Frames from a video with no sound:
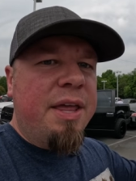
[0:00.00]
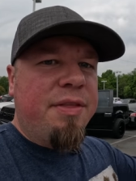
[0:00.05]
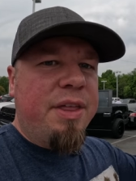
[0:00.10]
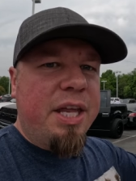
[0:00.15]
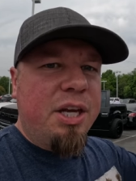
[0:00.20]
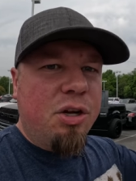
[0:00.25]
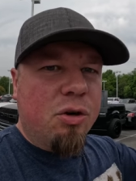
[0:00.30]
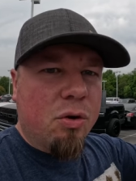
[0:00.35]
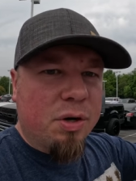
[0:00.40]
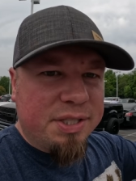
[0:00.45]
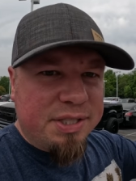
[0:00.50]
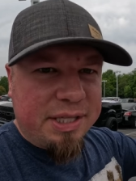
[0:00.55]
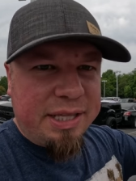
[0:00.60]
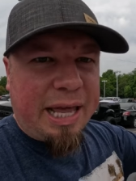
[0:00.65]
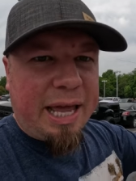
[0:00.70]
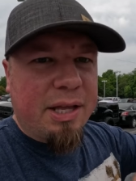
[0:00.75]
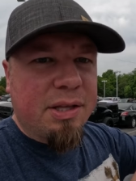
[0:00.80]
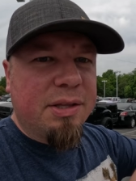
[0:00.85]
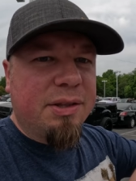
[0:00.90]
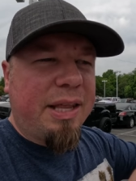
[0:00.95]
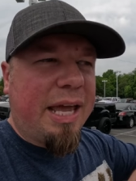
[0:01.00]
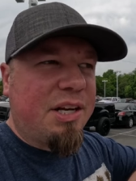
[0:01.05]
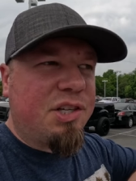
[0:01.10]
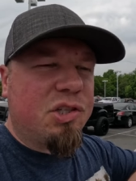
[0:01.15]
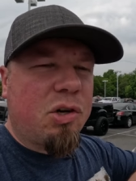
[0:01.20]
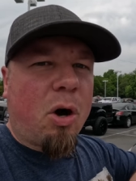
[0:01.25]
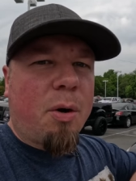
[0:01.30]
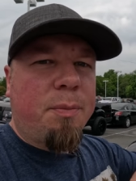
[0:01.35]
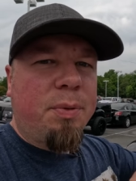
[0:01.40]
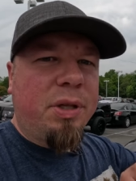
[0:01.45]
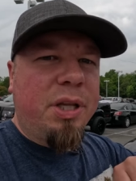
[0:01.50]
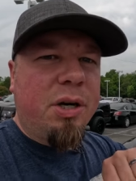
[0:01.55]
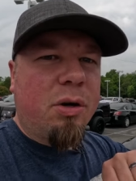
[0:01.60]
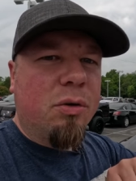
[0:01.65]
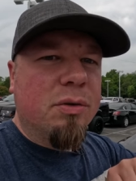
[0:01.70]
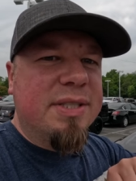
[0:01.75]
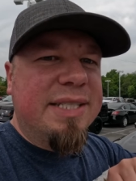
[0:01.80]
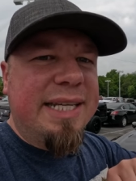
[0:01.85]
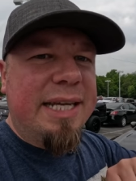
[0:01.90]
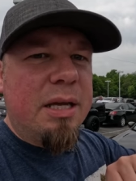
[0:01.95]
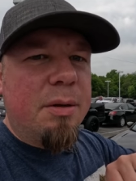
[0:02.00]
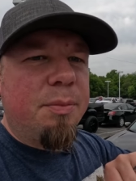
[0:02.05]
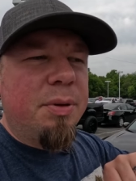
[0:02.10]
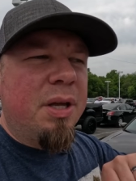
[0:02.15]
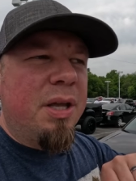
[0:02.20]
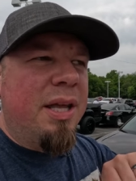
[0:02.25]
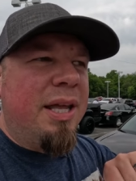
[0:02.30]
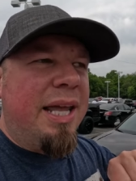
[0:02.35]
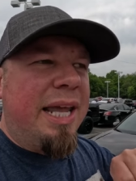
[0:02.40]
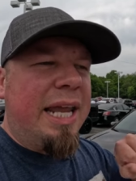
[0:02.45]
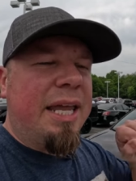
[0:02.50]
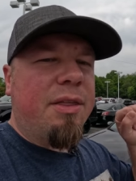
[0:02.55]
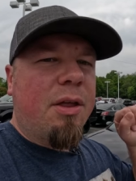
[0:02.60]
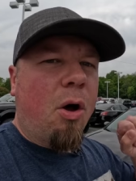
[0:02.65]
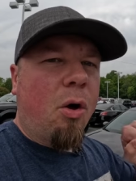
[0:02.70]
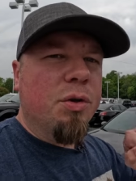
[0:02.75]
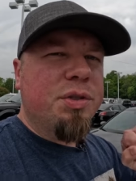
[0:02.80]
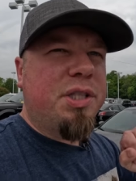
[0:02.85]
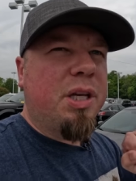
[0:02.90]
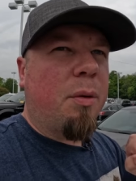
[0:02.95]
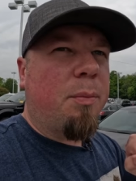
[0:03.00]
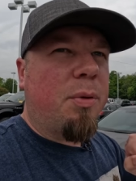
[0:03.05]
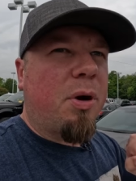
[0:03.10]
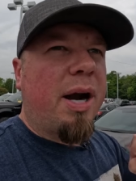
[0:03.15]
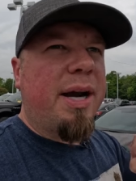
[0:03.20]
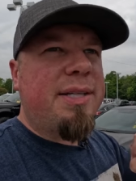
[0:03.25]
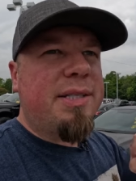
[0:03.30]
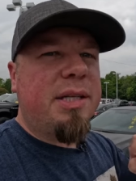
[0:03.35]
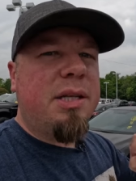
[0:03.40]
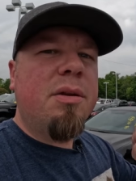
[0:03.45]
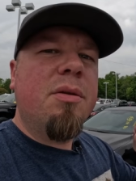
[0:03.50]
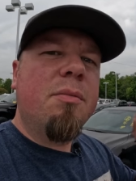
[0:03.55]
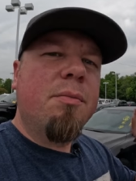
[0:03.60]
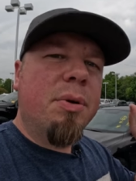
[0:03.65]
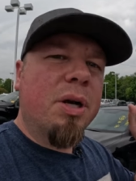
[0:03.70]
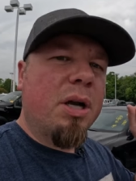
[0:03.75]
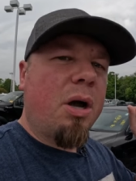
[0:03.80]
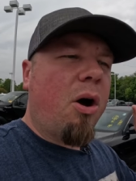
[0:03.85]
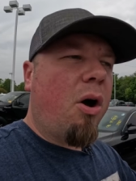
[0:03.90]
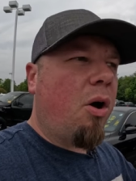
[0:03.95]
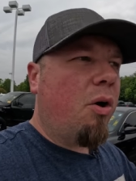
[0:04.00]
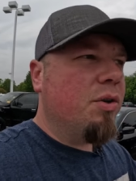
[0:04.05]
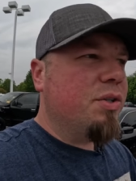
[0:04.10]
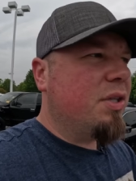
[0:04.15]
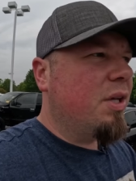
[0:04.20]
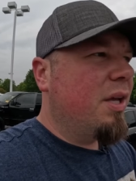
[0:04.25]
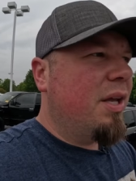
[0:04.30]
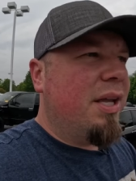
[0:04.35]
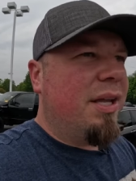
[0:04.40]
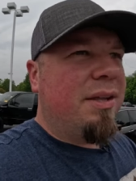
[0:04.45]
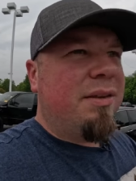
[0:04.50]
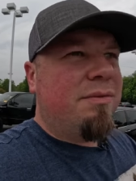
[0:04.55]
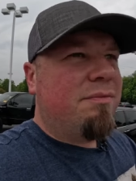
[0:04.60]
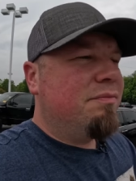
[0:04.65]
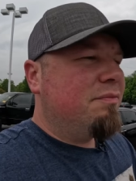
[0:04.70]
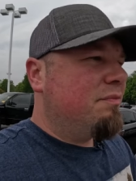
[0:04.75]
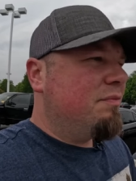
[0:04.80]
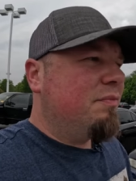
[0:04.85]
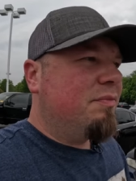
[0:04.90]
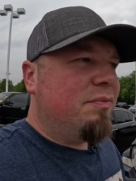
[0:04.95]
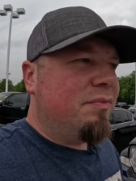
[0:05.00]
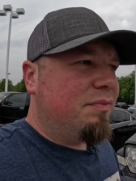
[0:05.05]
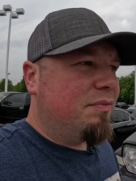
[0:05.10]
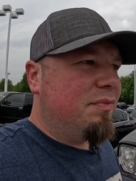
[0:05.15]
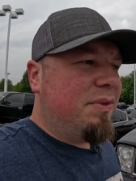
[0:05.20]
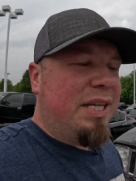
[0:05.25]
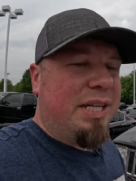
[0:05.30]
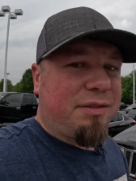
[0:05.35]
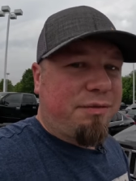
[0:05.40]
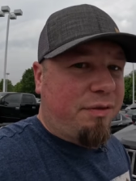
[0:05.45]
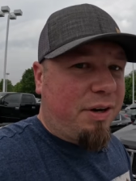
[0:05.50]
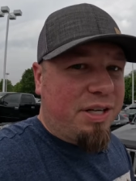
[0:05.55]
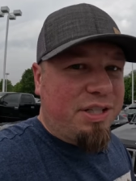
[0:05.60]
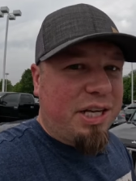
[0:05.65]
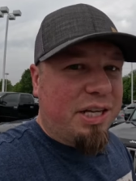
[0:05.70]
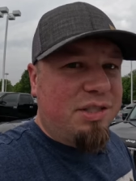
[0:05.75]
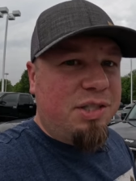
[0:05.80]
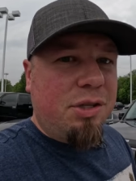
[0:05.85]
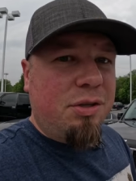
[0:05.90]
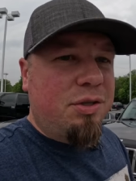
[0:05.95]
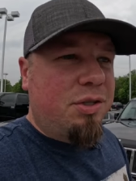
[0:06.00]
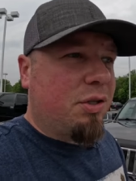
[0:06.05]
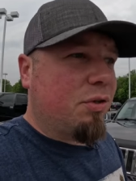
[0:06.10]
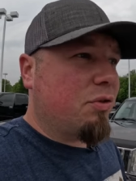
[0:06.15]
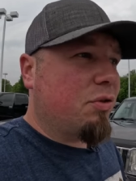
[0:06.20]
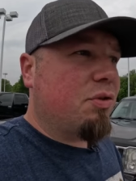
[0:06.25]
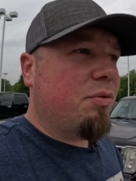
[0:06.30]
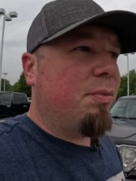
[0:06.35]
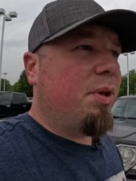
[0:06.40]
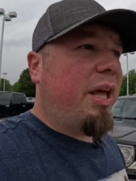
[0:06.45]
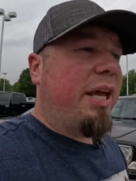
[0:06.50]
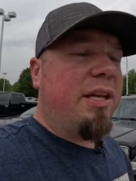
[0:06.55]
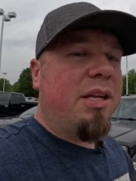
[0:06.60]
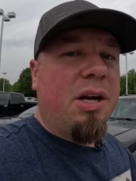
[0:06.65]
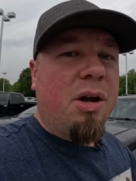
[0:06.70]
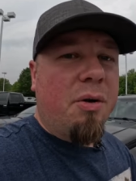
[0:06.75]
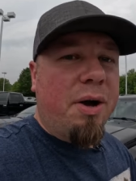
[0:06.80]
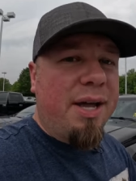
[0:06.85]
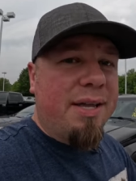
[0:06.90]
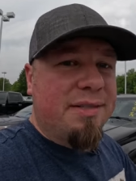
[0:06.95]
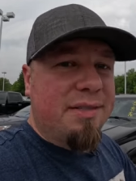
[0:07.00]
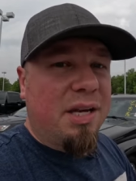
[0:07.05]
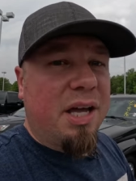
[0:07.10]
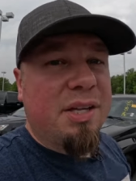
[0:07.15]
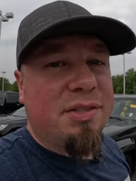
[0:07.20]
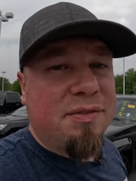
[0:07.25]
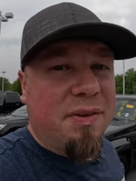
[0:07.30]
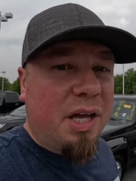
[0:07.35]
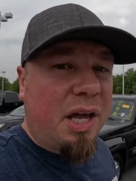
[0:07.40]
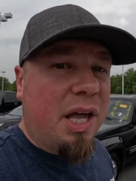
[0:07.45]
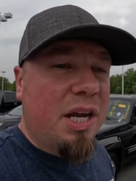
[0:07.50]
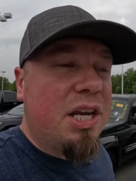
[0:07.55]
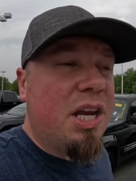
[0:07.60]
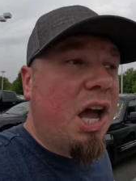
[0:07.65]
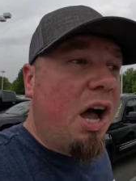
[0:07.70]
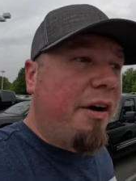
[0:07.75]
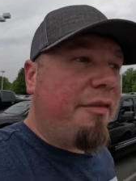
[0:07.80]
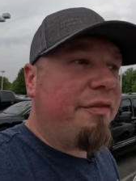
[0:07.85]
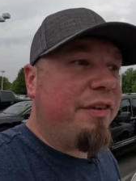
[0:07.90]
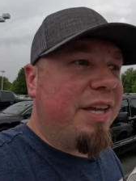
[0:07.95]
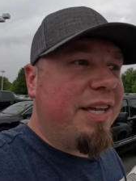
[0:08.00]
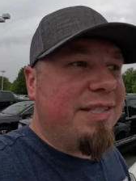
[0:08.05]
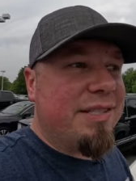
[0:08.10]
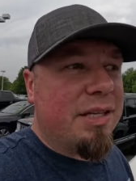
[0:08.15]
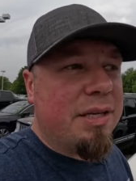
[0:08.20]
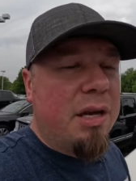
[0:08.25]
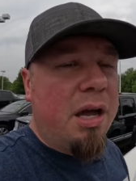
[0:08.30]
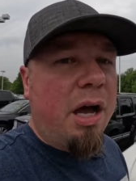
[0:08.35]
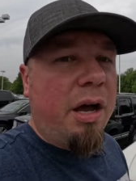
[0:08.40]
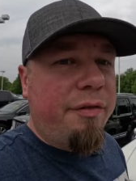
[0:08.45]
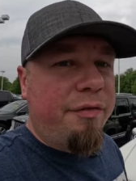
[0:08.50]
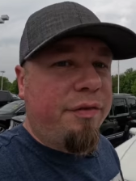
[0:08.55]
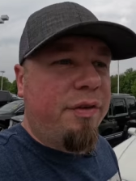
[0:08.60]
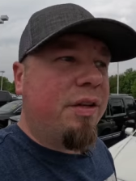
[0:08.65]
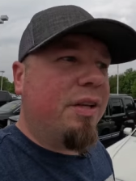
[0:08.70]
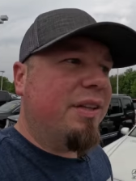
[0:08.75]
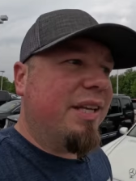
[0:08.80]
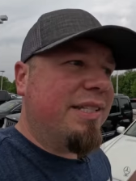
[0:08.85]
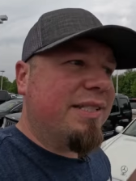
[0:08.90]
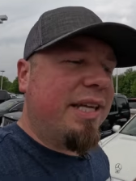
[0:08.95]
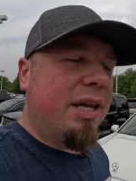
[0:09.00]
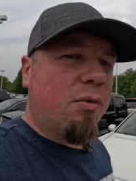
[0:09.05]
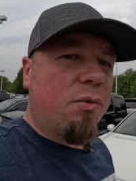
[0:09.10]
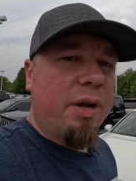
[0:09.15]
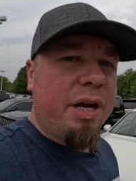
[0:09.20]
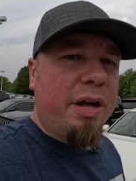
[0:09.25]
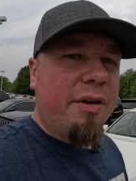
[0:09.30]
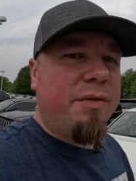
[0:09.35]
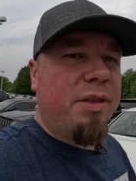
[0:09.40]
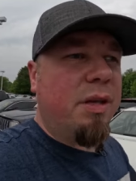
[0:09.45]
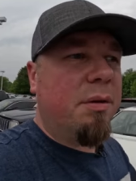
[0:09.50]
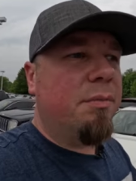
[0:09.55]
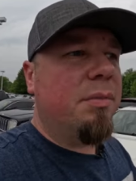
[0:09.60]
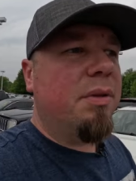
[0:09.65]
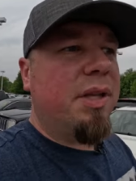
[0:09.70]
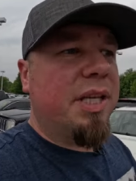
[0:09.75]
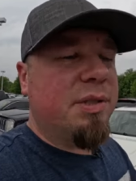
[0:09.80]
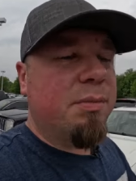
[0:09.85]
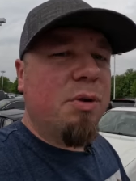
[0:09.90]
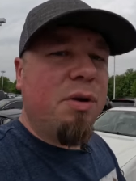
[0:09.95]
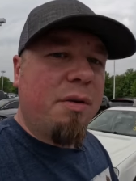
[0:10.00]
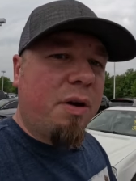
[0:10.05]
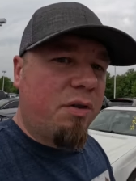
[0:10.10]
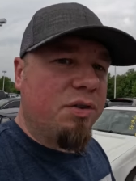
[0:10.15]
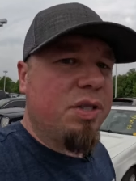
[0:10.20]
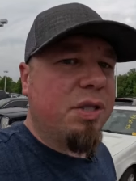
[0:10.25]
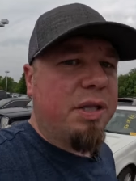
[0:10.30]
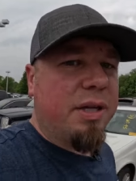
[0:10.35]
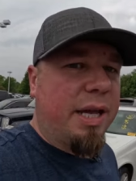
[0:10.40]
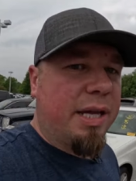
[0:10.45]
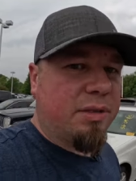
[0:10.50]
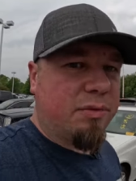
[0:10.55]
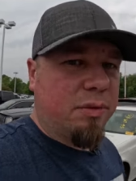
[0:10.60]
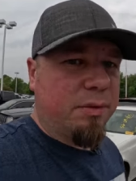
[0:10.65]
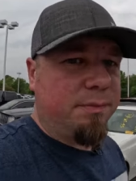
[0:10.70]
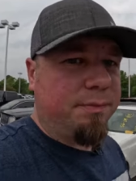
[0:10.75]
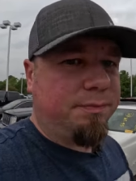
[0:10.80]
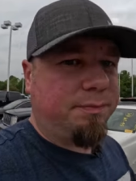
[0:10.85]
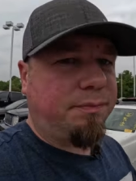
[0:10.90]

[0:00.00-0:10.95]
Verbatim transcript: Then you're going to see that that sharp little dip in the wholesale pricing because these franchise dealers are just gonna be like, you know what, enough, enough is enough. Let's get rid of them. Let's move on to the next one.